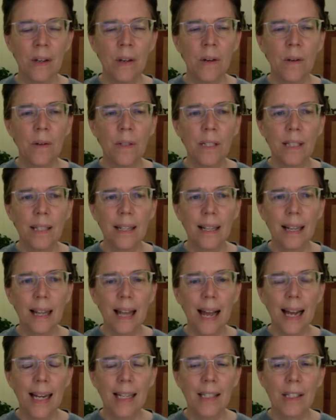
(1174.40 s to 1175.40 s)
What's it
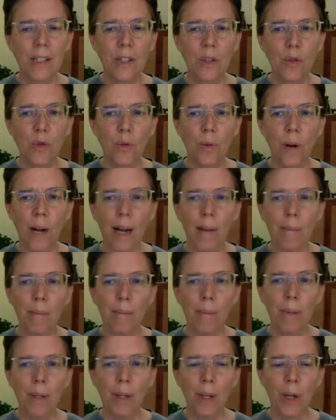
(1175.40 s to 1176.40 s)
like to drop
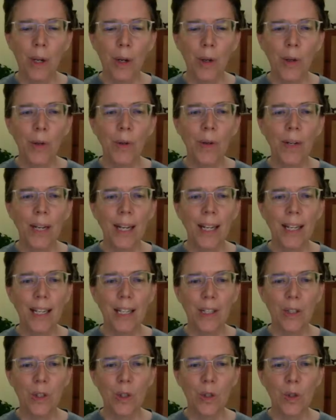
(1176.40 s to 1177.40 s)
below any
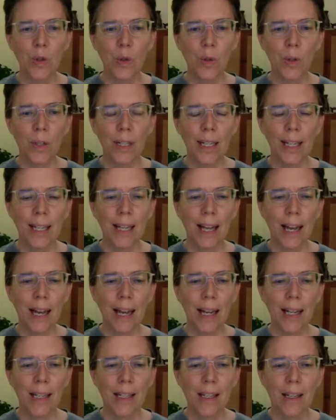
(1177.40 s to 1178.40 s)

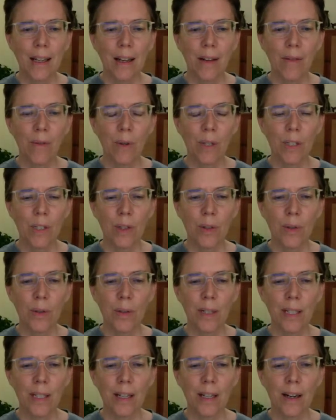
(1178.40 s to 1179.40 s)
storyline of what's
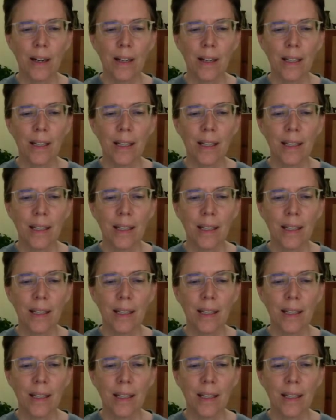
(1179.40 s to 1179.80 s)
going on?